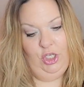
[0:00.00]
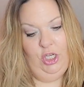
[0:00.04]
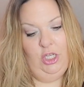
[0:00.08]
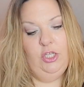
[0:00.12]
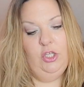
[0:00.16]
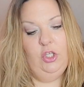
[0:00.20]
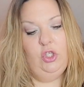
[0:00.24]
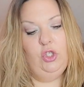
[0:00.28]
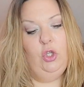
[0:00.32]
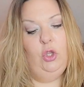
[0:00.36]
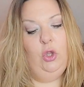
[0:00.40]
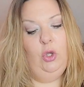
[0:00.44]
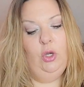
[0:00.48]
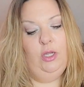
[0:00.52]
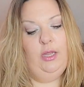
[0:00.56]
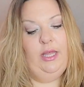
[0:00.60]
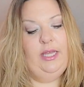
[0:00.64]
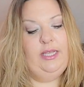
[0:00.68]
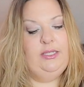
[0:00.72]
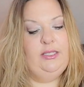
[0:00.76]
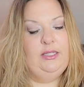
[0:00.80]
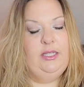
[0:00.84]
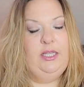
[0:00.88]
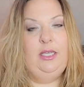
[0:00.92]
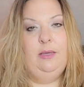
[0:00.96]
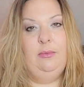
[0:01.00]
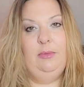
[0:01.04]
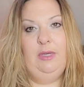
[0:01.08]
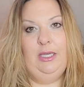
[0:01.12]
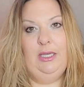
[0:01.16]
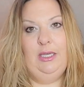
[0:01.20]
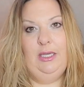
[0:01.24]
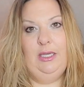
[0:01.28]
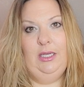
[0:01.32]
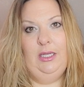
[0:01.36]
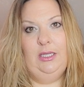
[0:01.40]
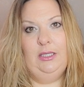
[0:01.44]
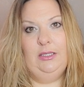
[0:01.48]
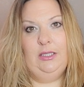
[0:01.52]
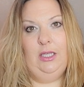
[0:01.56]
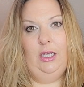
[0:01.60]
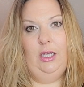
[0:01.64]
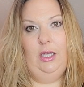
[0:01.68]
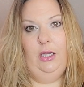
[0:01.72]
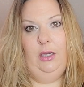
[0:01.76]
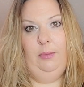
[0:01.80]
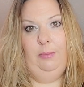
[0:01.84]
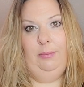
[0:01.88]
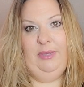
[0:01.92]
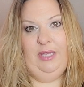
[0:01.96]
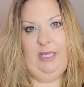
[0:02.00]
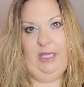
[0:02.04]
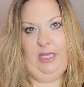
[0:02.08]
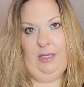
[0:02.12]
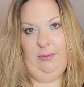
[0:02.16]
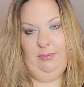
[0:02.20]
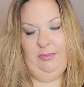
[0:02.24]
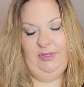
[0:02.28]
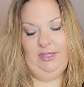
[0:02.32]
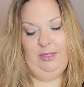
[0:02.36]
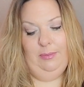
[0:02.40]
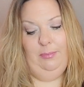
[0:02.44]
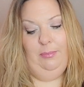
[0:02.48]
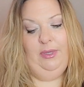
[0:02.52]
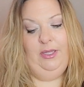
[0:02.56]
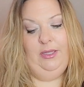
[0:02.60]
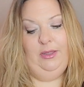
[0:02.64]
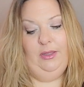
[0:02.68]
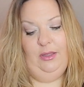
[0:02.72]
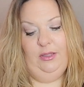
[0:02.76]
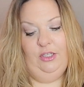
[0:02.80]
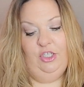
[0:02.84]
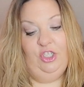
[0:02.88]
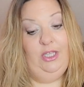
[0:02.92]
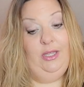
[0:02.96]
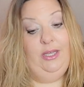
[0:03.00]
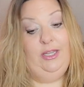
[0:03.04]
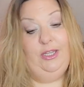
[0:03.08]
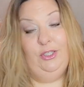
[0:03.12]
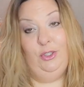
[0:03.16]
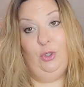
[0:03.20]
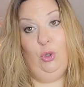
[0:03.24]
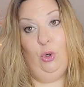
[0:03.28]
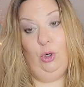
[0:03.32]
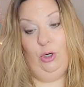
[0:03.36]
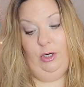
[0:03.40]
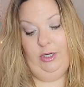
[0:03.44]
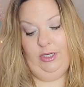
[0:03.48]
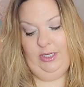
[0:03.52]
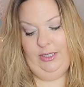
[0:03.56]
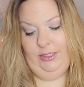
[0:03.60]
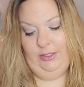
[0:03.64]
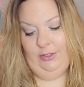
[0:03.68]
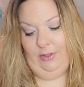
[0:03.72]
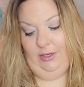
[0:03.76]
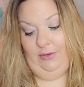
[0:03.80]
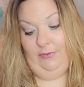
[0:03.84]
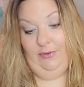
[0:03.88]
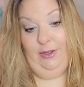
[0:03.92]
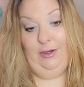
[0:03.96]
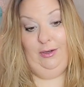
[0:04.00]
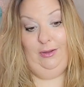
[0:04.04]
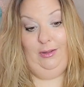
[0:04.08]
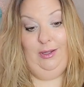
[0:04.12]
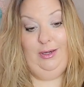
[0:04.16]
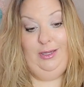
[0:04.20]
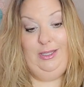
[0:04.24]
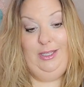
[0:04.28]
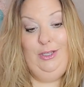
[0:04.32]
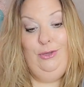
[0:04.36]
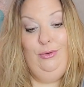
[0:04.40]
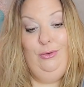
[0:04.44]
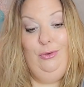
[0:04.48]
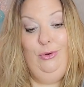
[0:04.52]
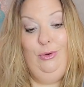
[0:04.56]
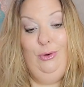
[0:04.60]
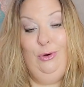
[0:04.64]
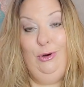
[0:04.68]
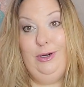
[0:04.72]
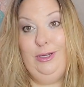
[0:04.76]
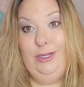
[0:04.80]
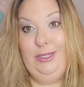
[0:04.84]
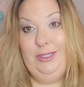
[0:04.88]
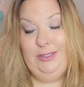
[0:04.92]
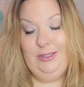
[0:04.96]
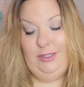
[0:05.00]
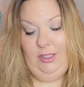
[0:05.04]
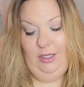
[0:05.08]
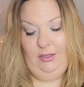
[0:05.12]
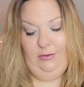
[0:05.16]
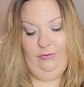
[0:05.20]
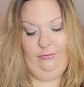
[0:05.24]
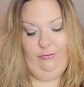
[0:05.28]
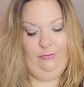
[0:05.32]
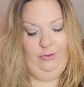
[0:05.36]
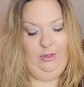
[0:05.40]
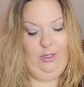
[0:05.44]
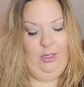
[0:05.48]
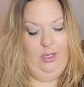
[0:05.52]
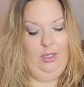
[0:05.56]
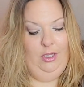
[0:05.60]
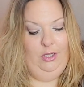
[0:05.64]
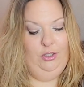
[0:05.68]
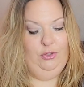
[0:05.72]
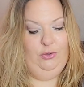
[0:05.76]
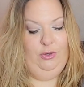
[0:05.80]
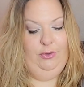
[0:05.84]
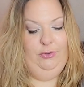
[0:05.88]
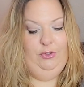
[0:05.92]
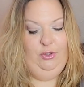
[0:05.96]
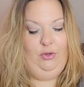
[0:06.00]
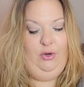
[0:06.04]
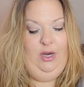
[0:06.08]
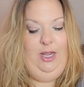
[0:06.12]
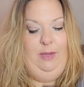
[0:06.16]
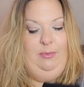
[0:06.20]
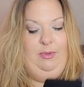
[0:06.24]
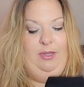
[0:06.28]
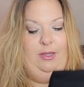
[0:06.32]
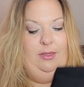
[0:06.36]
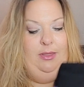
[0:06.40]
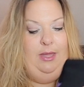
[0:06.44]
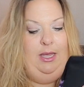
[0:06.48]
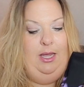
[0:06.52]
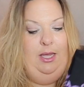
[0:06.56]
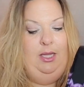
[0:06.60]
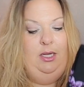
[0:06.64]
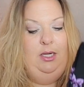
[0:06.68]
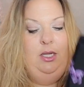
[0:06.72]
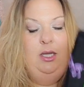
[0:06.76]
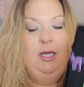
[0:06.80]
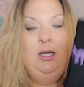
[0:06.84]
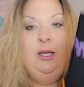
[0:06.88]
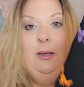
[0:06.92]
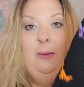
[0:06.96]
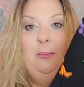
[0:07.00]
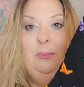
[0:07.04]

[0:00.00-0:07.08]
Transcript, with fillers: So Lorelai's theme is Peeps, but she likes corgis, so I found a lot of cute corgi stuff. So I was grabbing that.